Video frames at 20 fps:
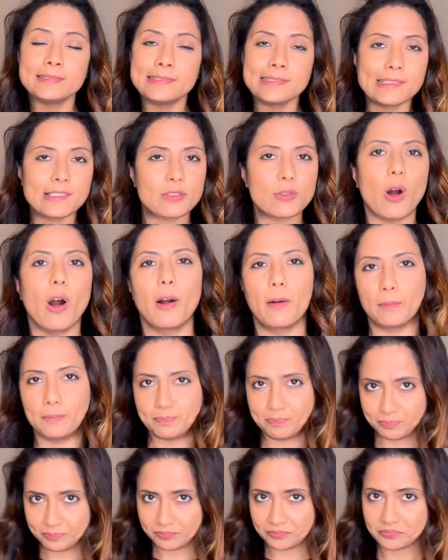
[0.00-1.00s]
Wrong.
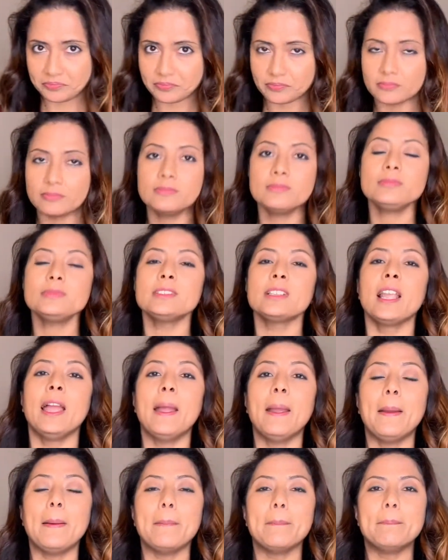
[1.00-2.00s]

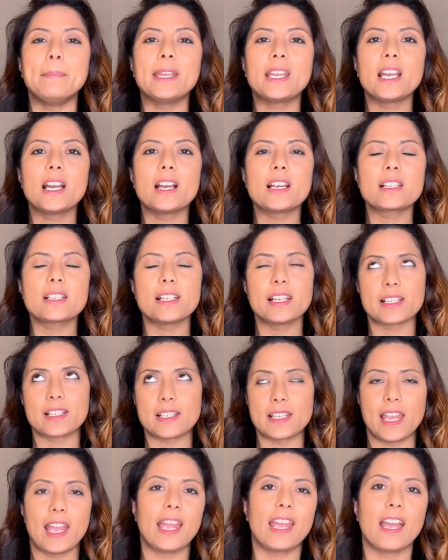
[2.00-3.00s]
Because let's
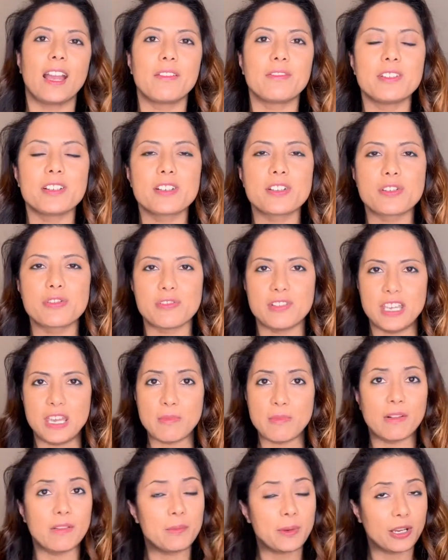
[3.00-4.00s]
say I have this
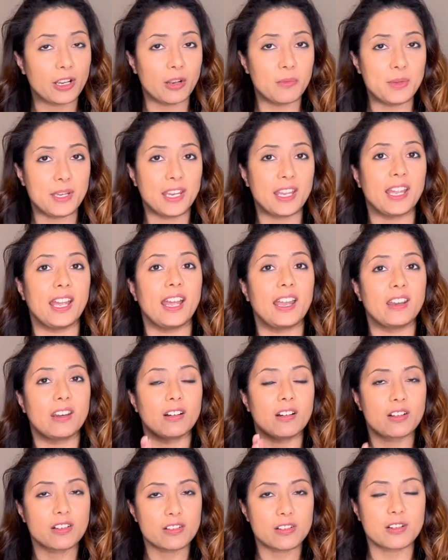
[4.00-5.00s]
dream of becoming an
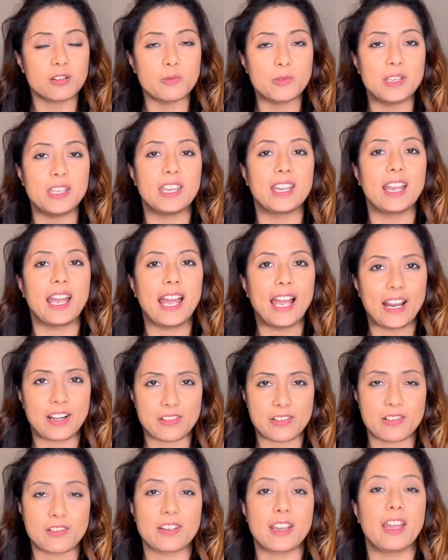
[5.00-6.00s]
Oscar-winning
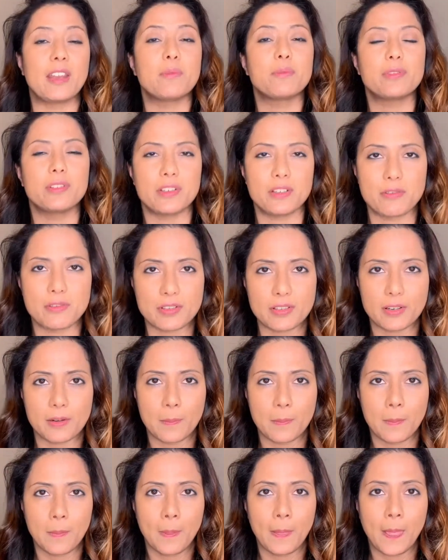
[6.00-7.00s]
actor and producer,
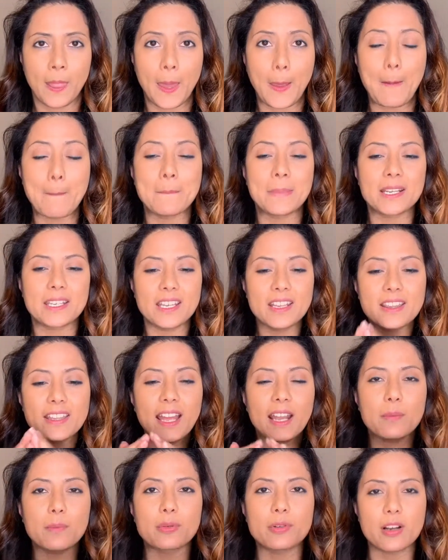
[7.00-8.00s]
but in
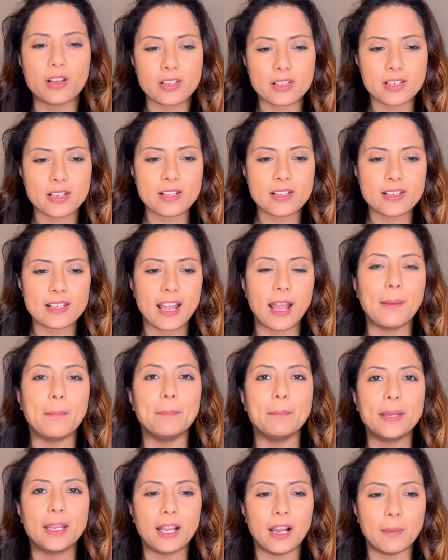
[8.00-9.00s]
that process, I'm
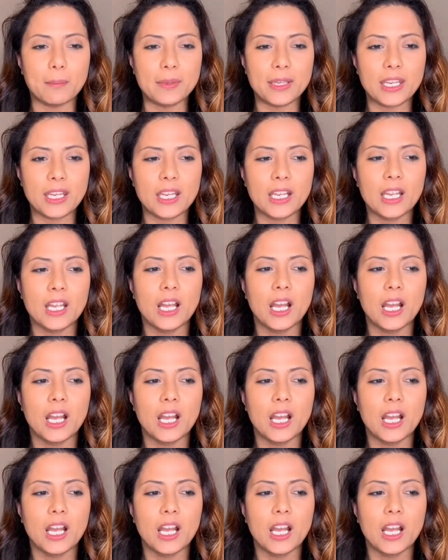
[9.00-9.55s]
becoming